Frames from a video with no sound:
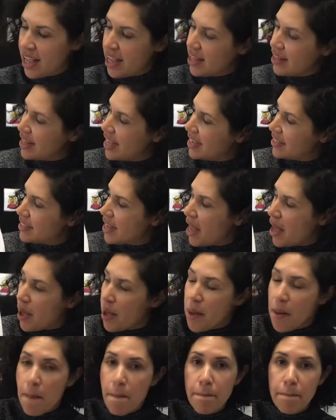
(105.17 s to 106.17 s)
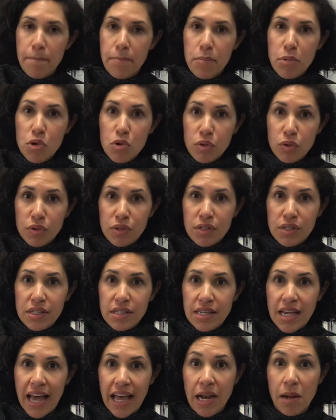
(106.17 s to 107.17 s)
There's a moose,
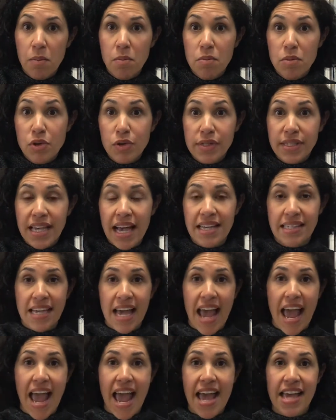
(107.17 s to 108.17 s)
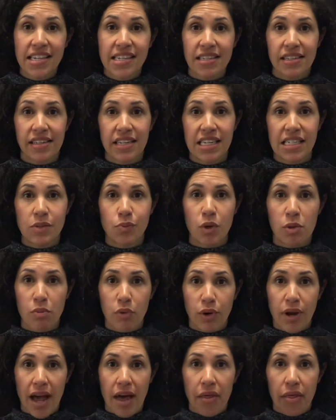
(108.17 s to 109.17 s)
and a moose has antlers. We put
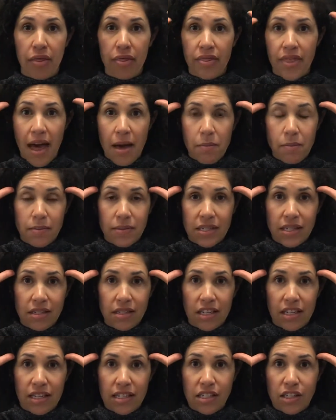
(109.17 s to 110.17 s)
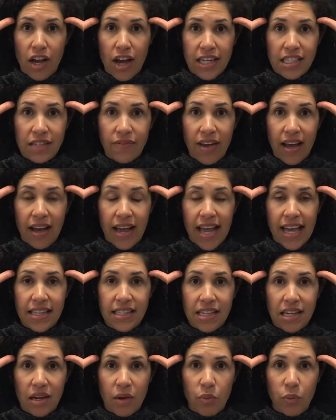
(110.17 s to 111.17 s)
our thumbs to the sides of our heads
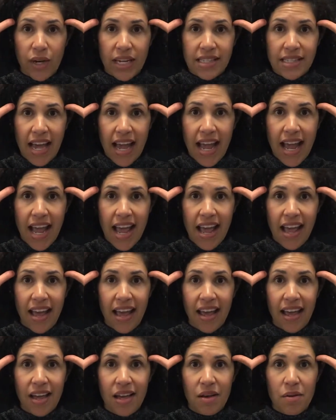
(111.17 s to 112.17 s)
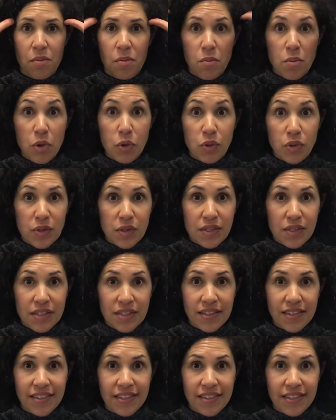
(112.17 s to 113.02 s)
and we say moose.